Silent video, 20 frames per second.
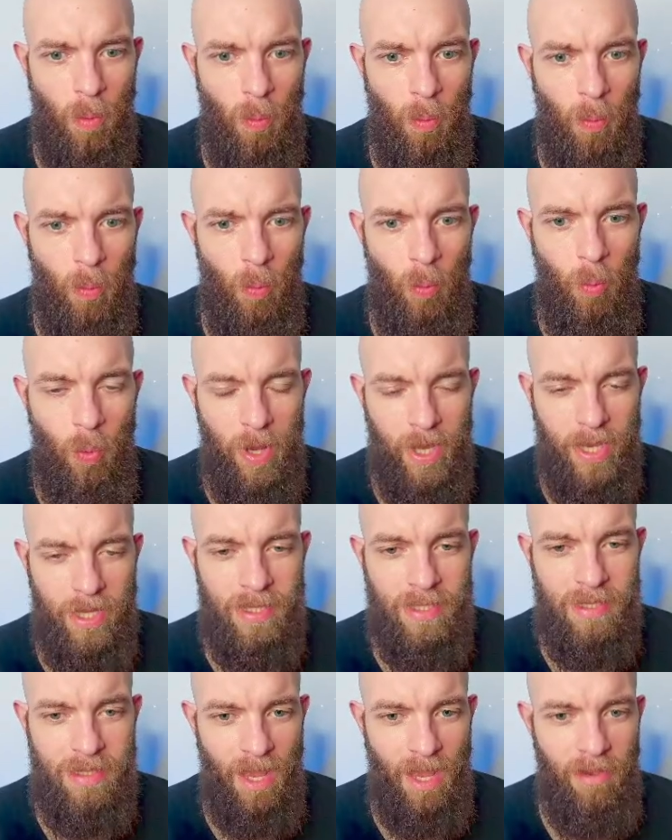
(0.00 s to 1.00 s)
We can
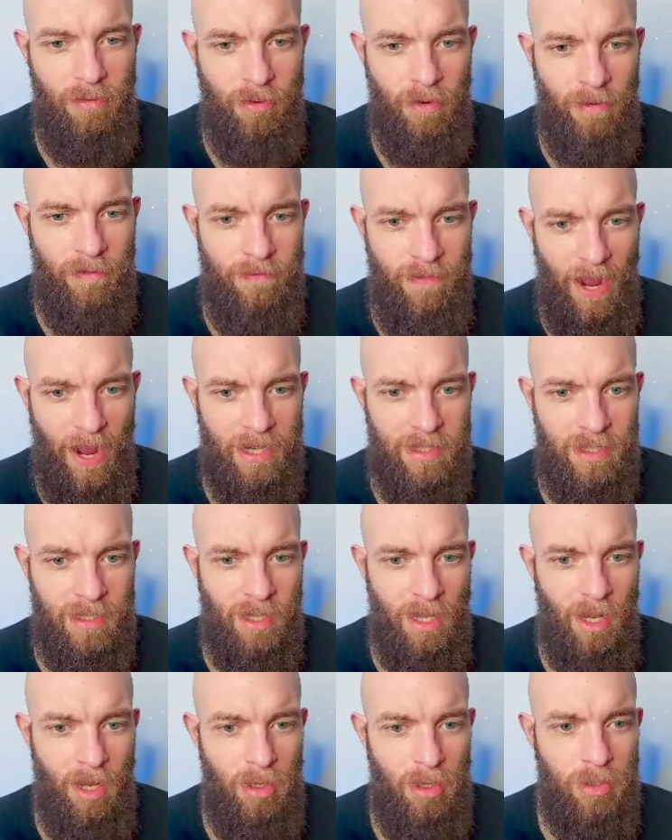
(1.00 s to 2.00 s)
say for a fact that
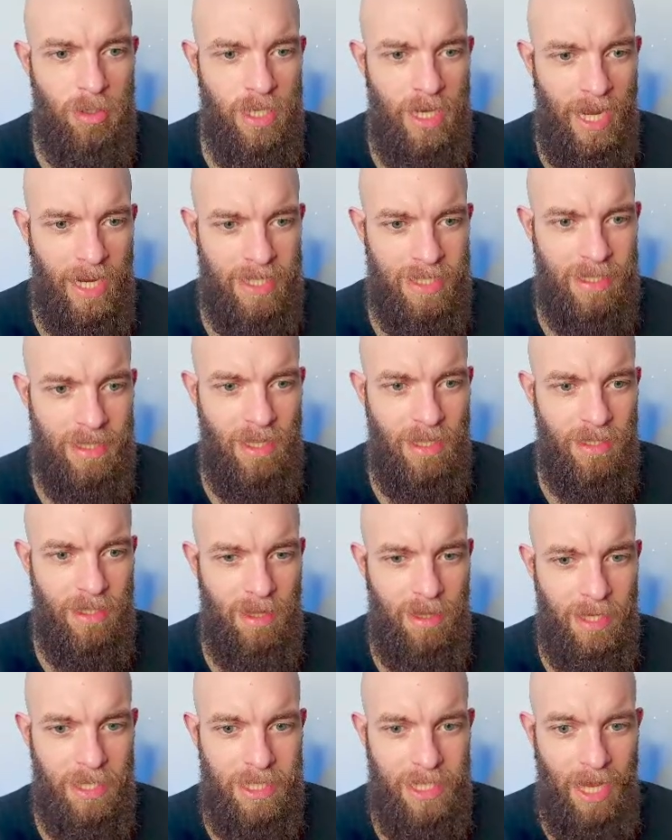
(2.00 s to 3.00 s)
they look nicer than the
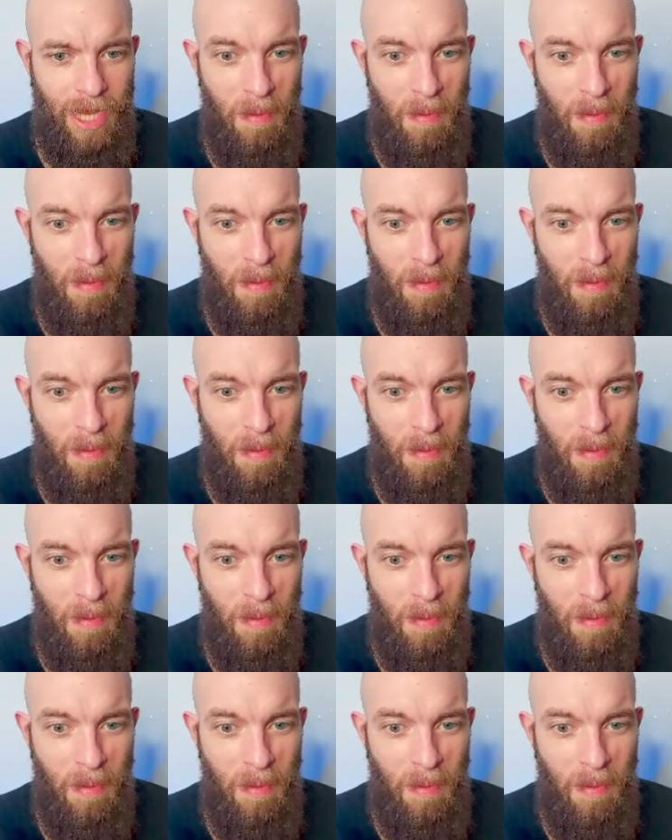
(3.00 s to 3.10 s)
things I